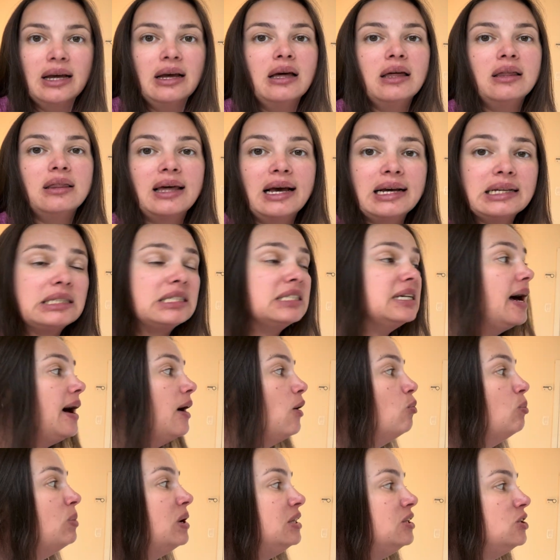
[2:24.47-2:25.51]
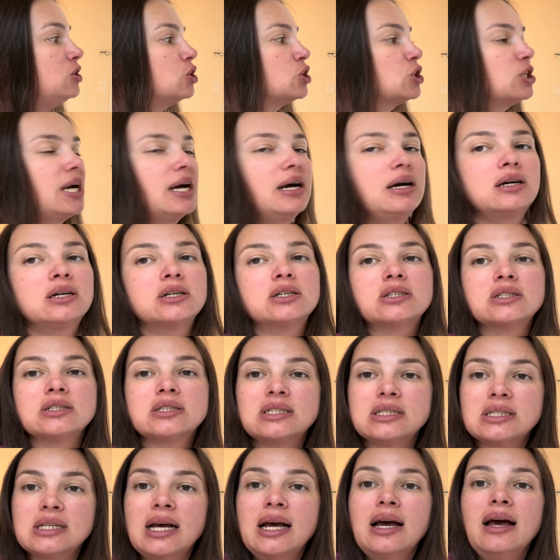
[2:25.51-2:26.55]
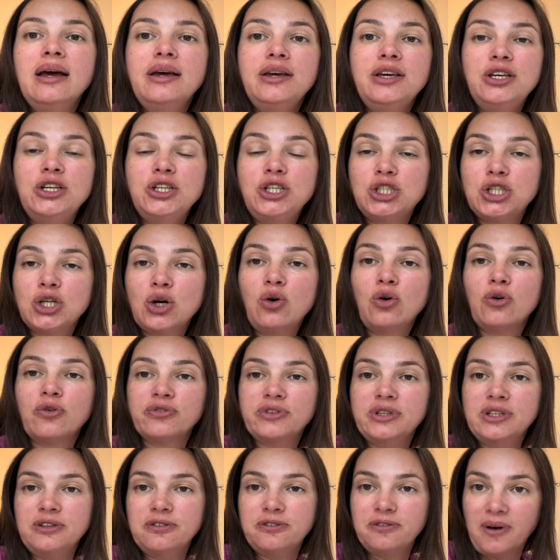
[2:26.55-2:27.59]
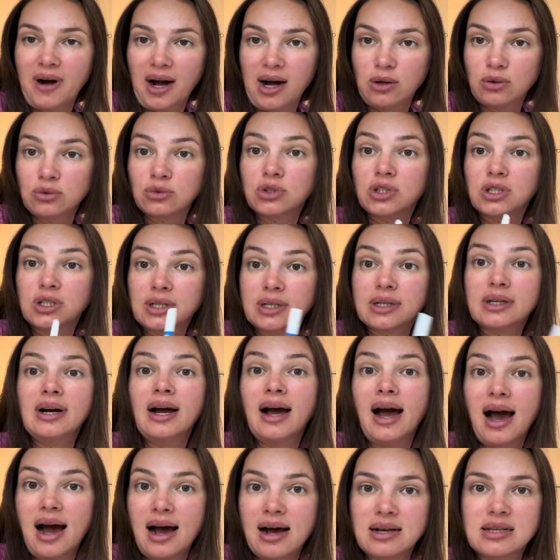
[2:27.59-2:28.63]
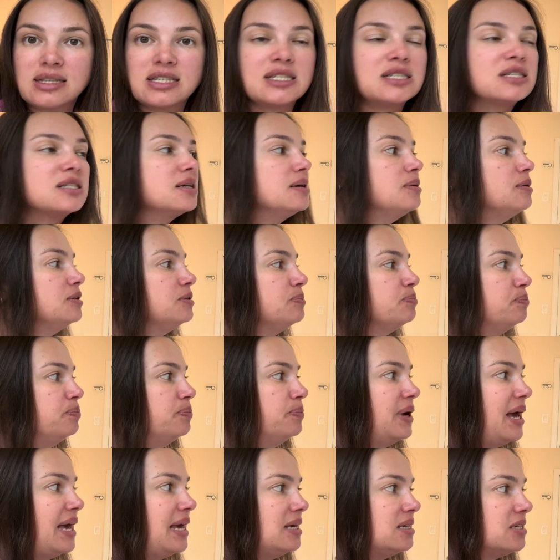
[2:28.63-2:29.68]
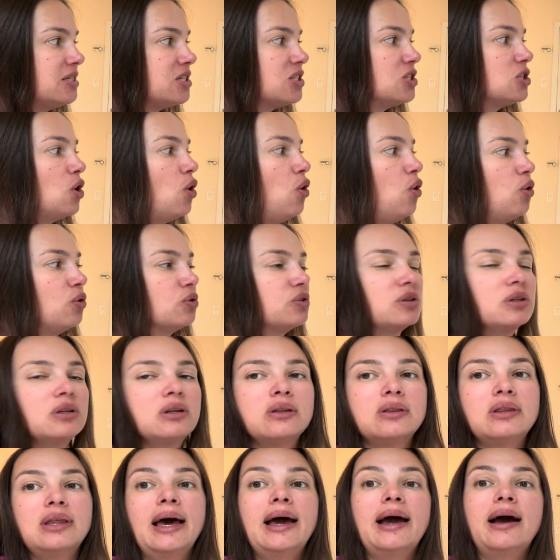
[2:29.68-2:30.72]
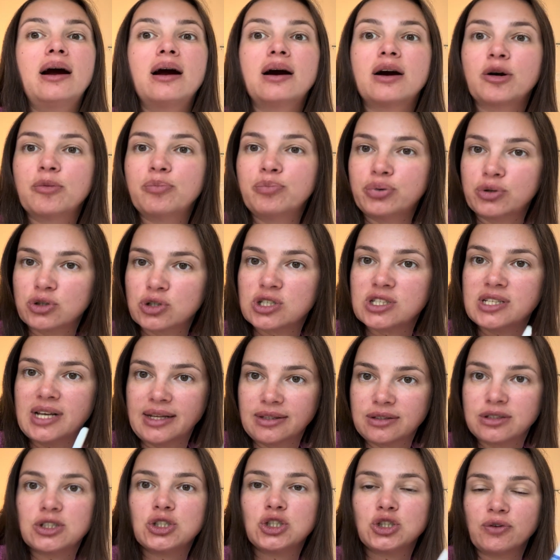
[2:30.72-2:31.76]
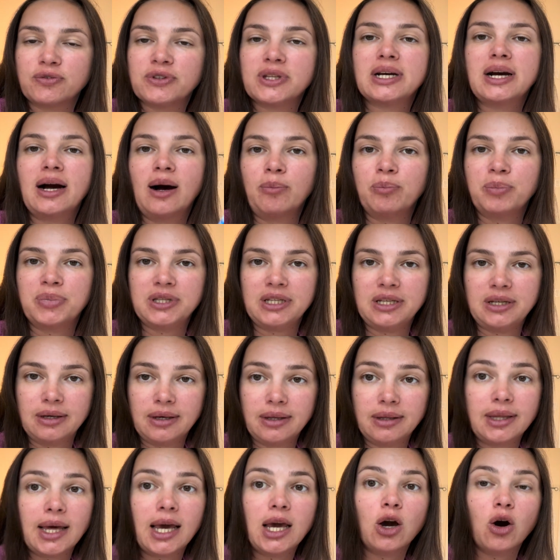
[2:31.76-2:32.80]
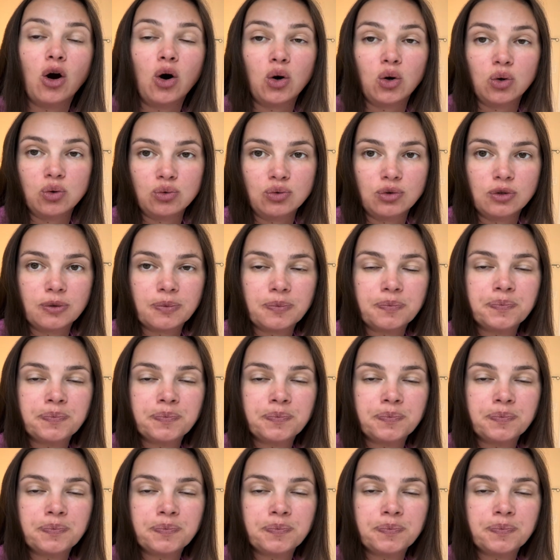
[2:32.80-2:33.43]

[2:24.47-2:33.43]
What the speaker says: That's how many shares each of the founder has based on their percentage of the company they own.